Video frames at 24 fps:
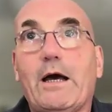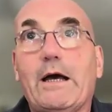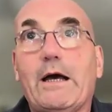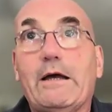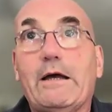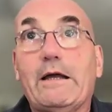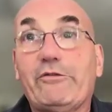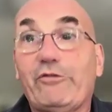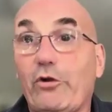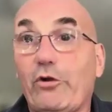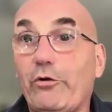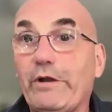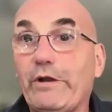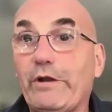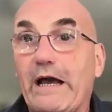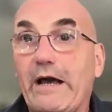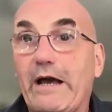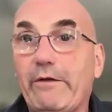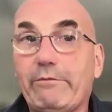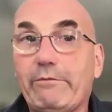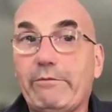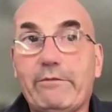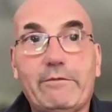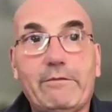It turned
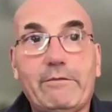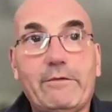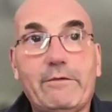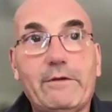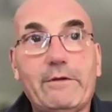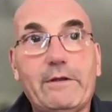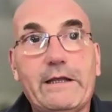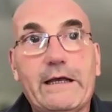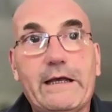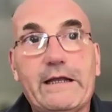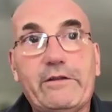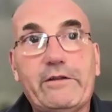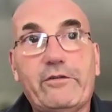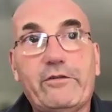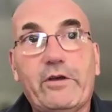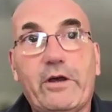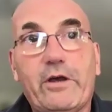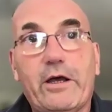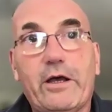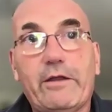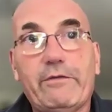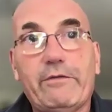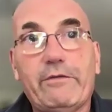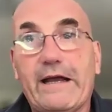out that
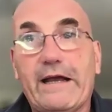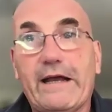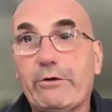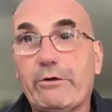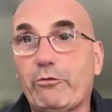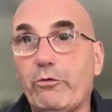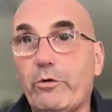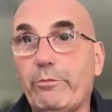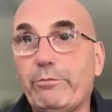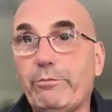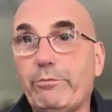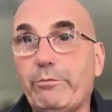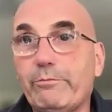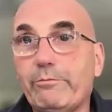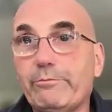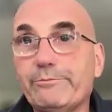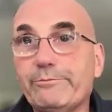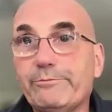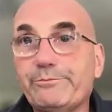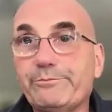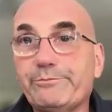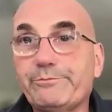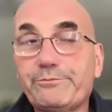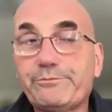that group
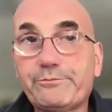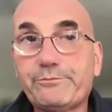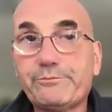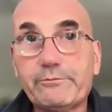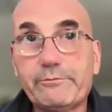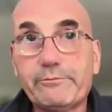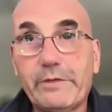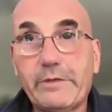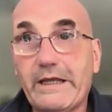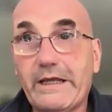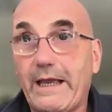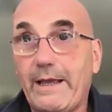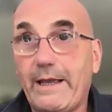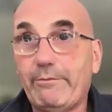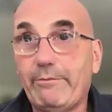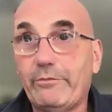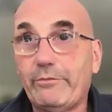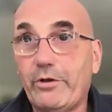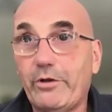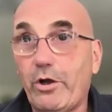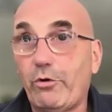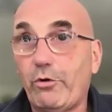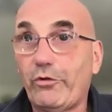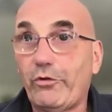became
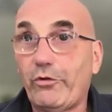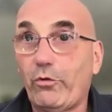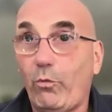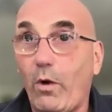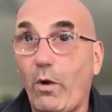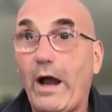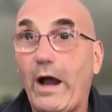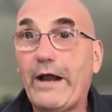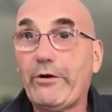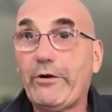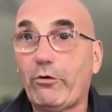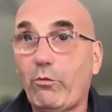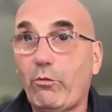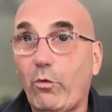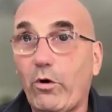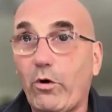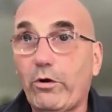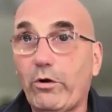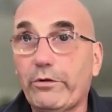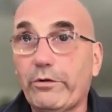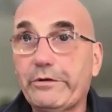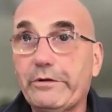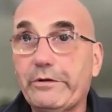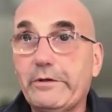known to the wider
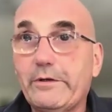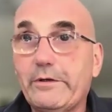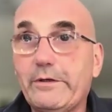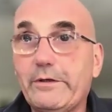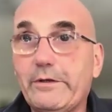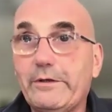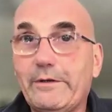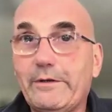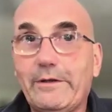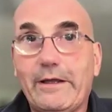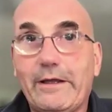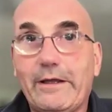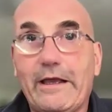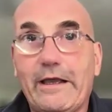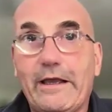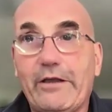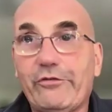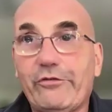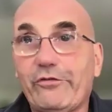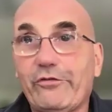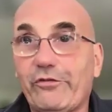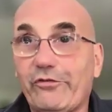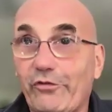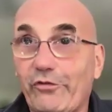world
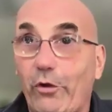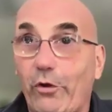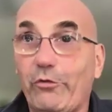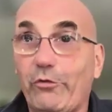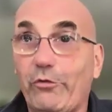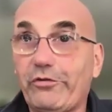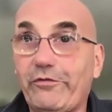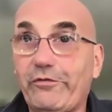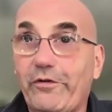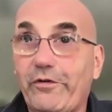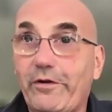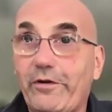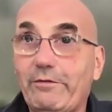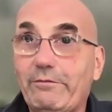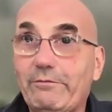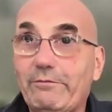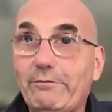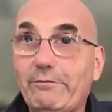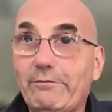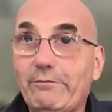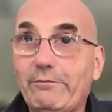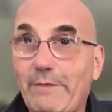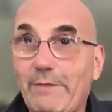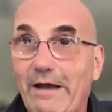as the Solntsevo
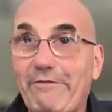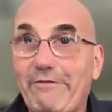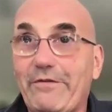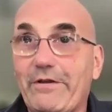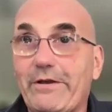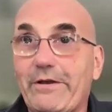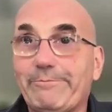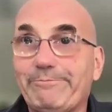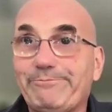Mafia.